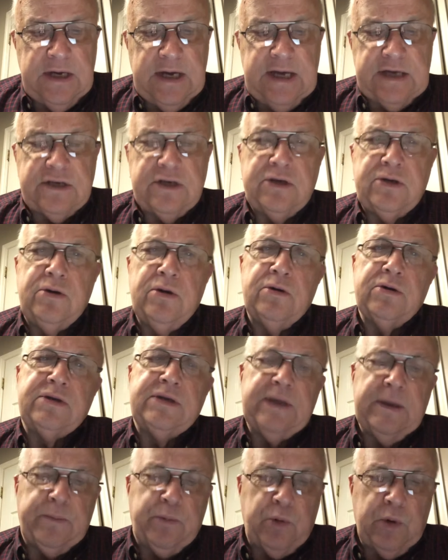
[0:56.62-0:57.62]
Hasn't your
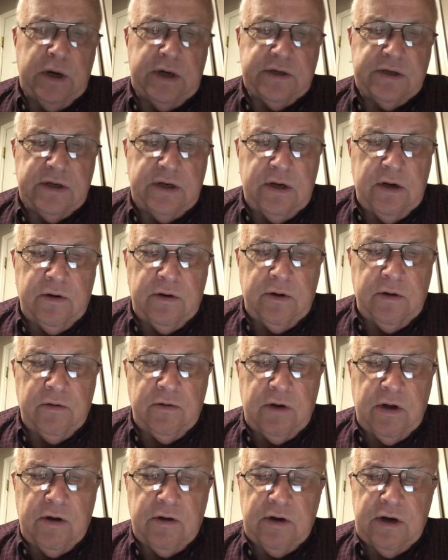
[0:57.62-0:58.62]
separation gone
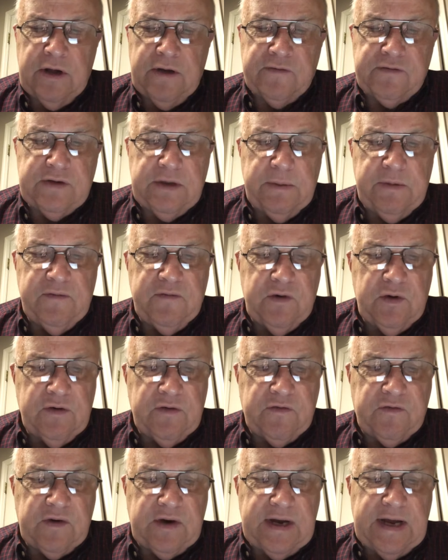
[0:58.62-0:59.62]
on long enough? Some of you
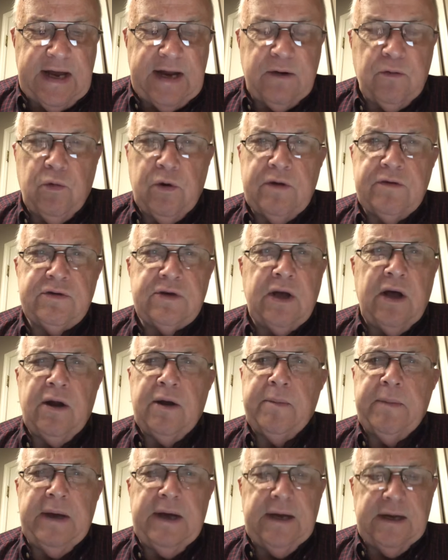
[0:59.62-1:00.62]
have forgotten what it was all
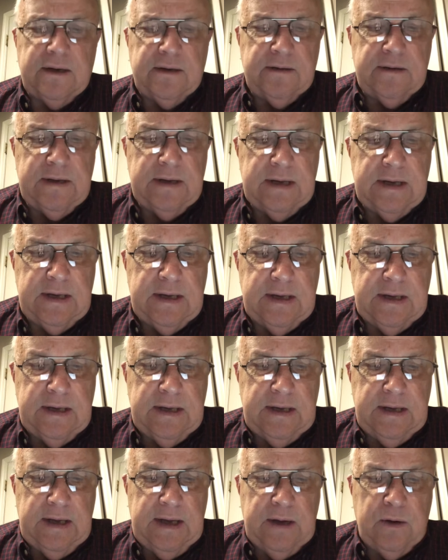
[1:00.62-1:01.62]
about
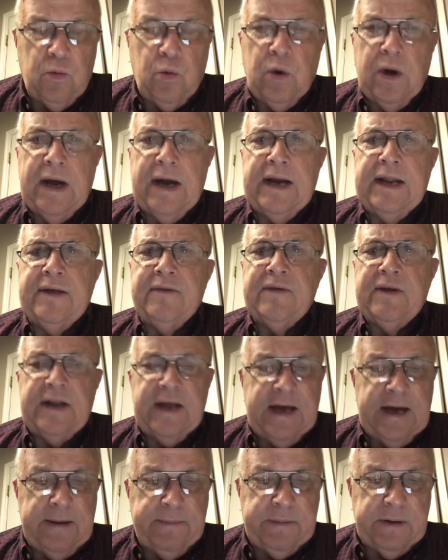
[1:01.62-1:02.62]
and why it even
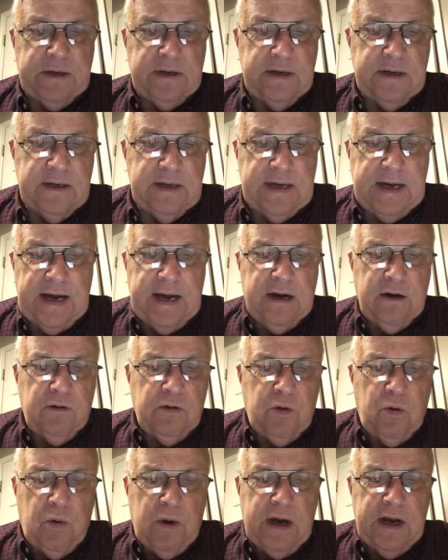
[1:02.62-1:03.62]
happened. I don't
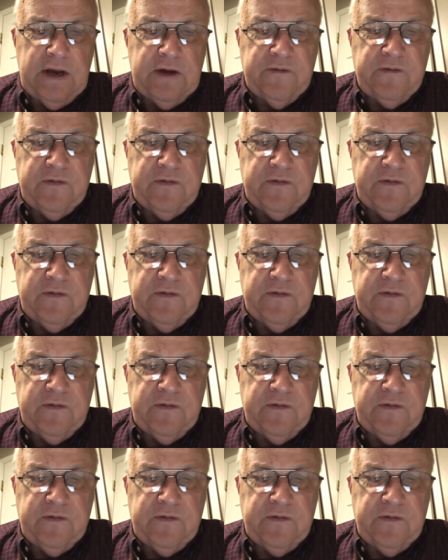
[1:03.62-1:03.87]
know why you